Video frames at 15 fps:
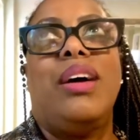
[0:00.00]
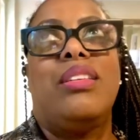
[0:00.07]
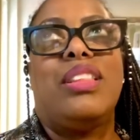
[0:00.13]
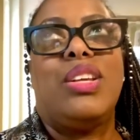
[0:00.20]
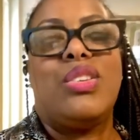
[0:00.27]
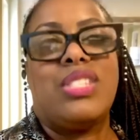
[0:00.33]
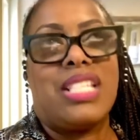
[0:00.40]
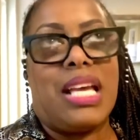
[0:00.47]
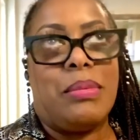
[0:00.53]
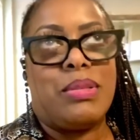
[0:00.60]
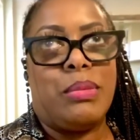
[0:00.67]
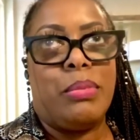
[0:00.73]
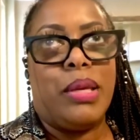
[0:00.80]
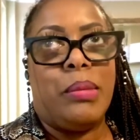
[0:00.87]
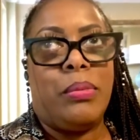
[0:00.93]
about those types of
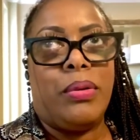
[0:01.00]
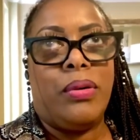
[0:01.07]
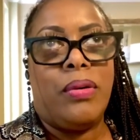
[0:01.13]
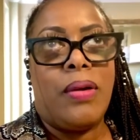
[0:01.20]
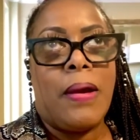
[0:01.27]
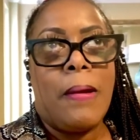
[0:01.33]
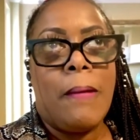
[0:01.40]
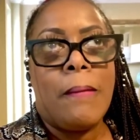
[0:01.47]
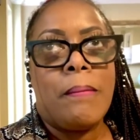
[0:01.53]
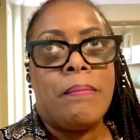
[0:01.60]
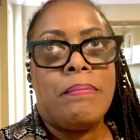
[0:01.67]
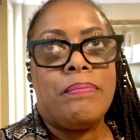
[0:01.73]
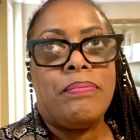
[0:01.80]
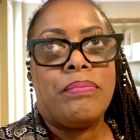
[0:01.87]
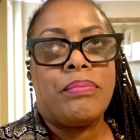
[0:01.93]
people
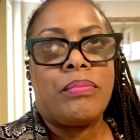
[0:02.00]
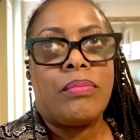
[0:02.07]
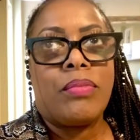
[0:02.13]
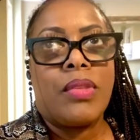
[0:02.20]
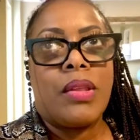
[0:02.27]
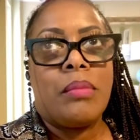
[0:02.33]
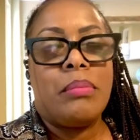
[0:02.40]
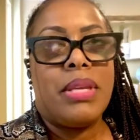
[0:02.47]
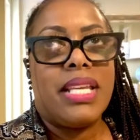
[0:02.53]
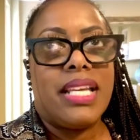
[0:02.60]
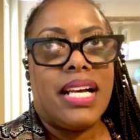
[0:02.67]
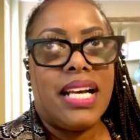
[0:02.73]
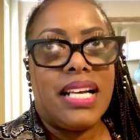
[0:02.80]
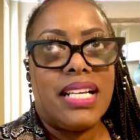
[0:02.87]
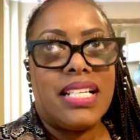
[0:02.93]

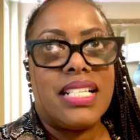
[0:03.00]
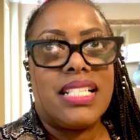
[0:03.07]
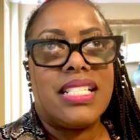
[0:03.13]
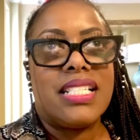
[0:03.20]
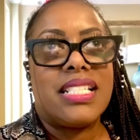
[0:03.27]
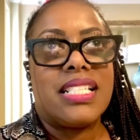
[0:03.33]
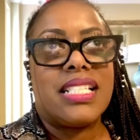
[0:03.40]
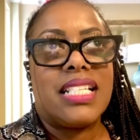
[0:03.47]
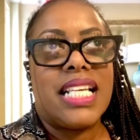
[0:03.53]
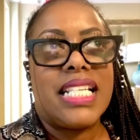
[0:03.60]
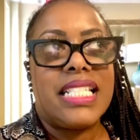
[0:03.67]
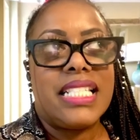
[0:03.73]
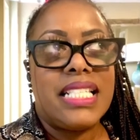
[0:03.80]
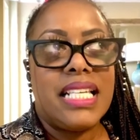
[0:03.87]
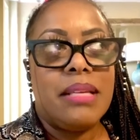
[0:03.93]
because it
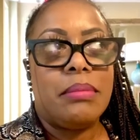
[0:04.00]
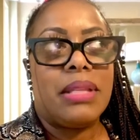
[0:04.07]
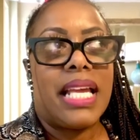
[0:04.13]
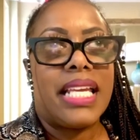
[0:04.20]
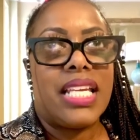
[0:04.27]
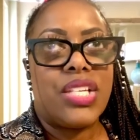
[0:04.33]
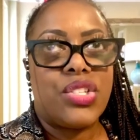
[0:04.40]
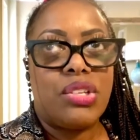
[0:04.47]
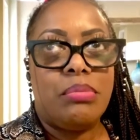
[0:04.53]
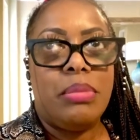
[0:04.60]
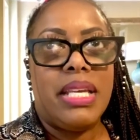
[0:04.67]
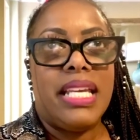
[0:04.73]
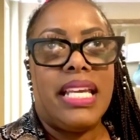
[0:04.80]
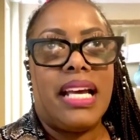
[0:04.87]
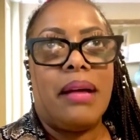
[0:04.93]
seems like it should
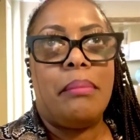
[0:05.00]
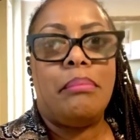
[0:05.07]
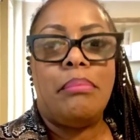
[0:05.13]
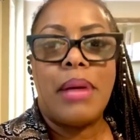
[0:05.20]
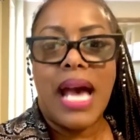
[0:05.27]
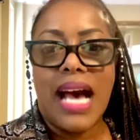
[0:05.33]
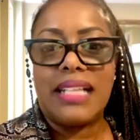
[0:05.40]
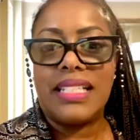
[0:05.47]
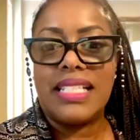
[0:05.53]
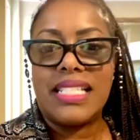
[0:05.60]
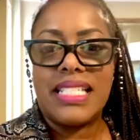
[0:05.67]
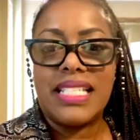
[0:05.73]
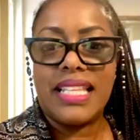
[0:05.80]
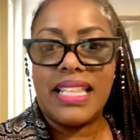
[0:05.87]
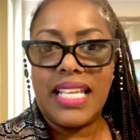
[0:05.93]
be a
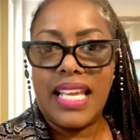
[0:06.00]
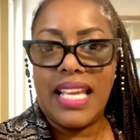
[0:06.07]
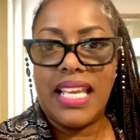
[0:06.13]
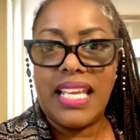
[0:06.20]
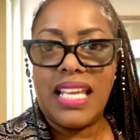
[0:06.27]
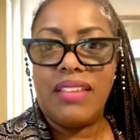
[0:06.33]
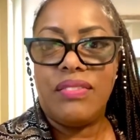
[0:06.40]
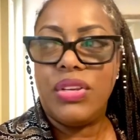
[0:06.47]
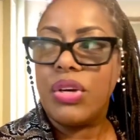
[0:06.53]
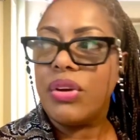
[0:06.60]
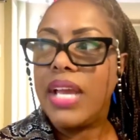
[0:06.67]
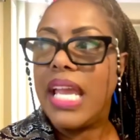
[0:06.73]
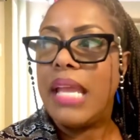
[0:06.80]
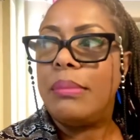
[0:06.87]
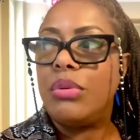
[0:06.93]
balanced thing. If you're
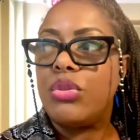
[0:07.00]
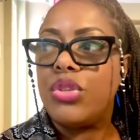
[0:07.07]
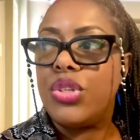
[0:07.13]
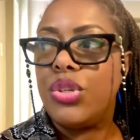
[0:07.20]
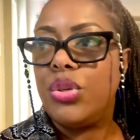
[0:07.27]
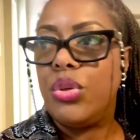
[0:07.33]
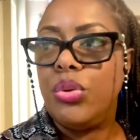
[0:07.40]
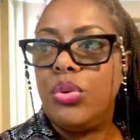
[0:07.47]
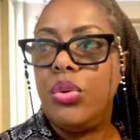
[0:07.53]
able to